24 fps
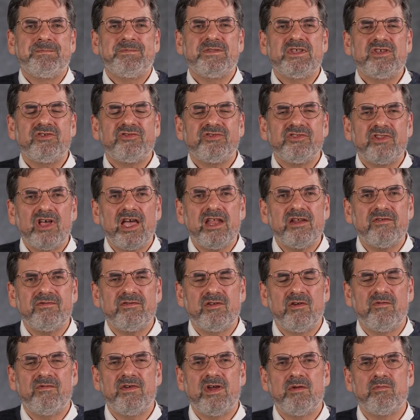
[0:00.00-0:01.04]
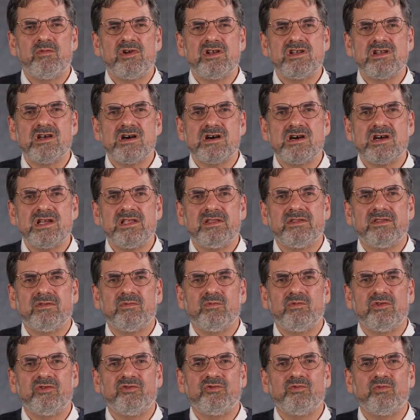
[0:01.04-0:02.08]
This night of November 9th
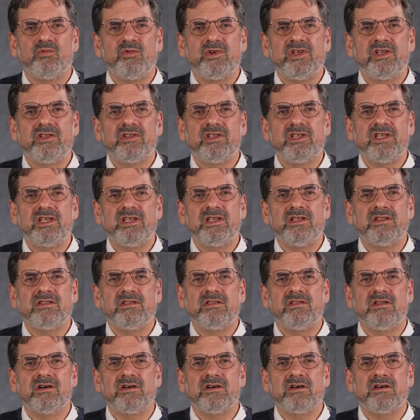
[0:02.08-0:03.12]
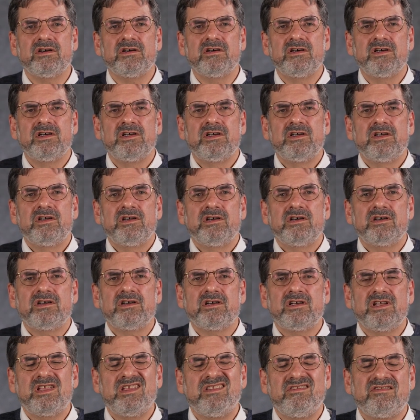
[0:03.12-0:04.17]
was really the
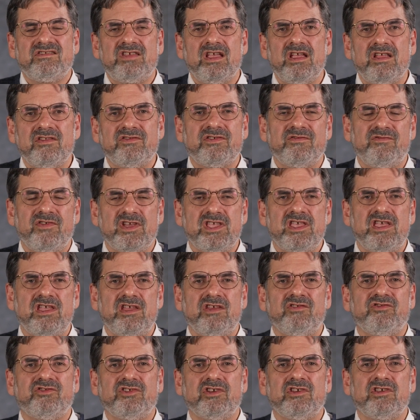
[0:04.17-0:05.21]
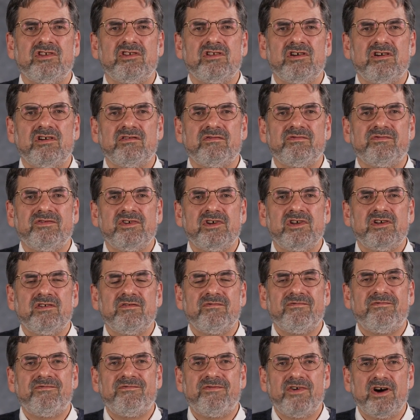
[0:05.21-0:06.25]
intensification of
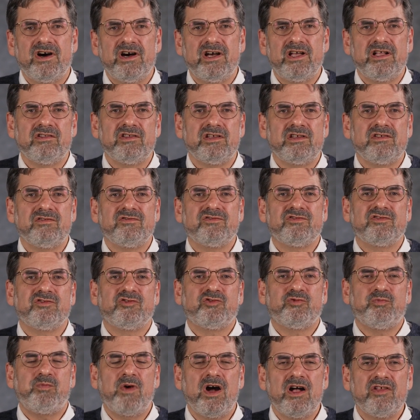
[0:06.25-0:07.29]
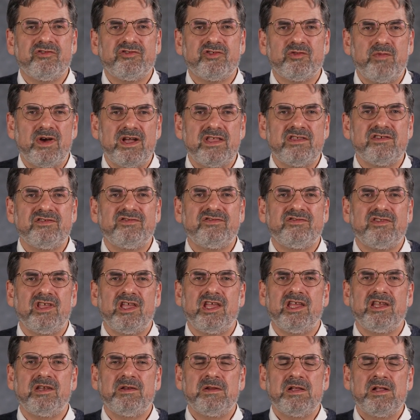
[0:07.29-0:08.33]
violence sponsored by the
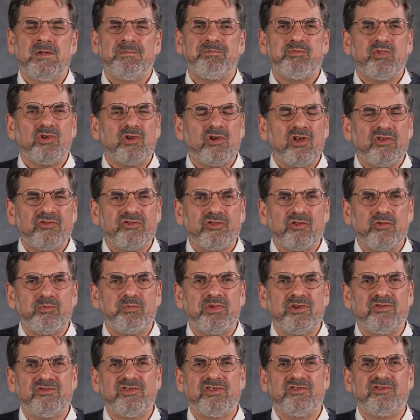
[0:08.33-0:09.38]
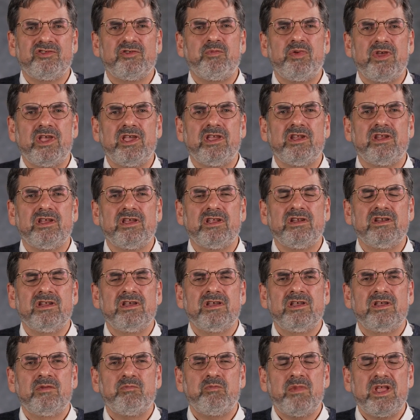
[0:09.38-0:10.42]
state, but also
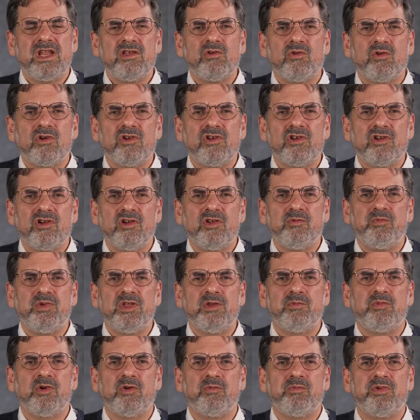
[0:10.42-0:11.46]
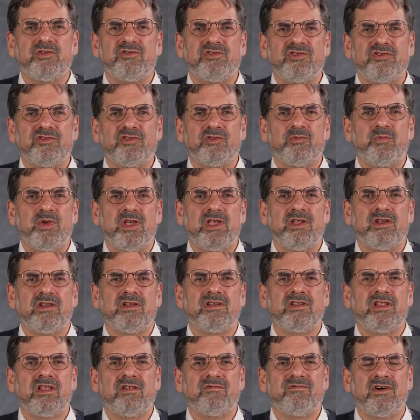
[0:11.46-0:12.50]
many ordinary people participated
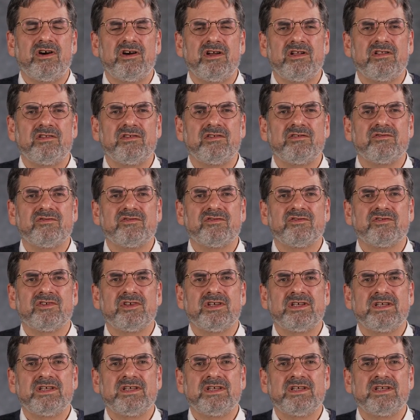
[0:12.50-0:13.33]
in that violence.